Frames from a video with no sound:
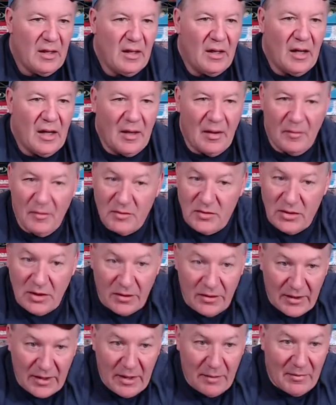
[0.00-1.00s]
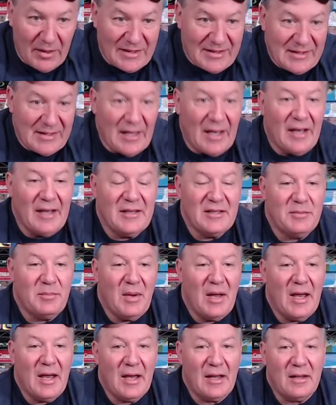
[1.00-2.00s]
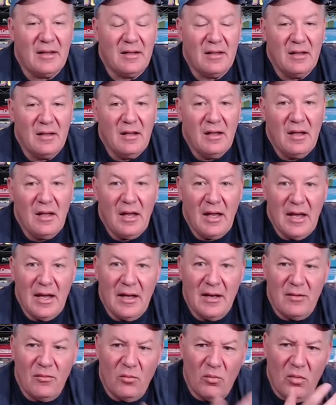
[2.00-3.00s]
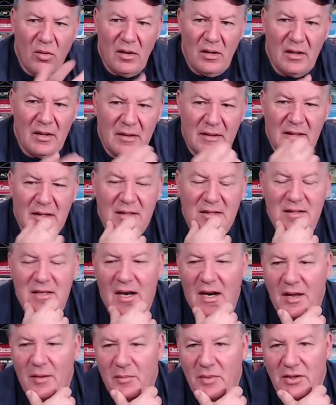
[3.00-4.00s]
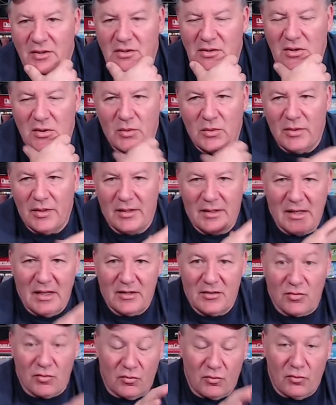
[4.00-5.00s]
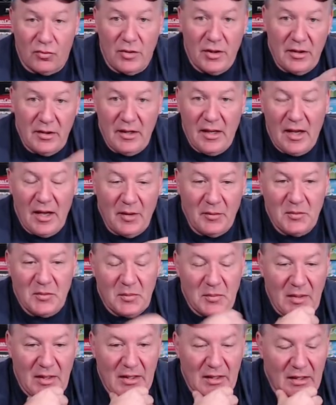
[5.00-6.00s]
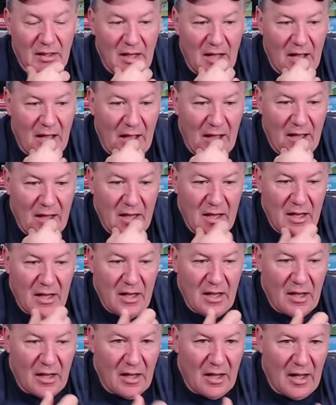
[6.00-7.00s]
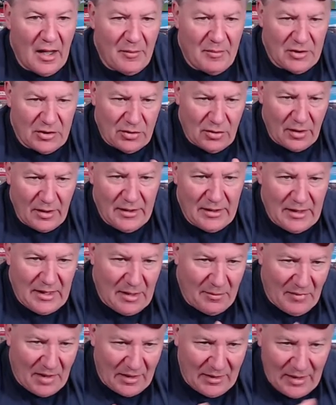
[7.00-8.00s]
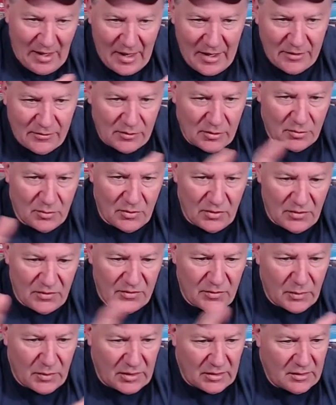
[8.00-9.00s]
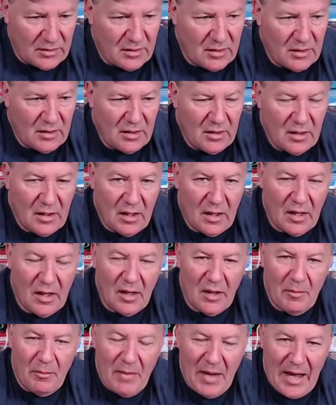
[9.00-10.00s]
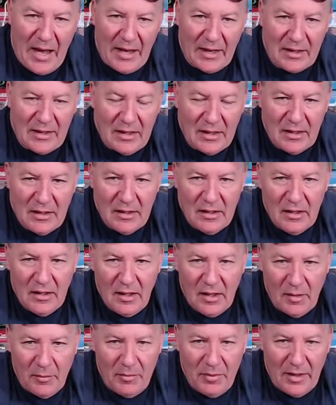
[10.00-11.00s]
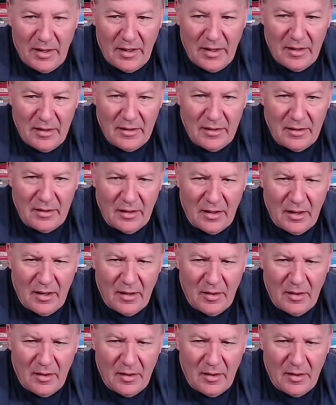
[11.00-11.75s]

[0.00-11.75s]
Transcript: I'm starting to get my size back. And one of the things that I've been doing that's really helped me a lot, uh, I've been trying to get my lateral movement uh, back a bit because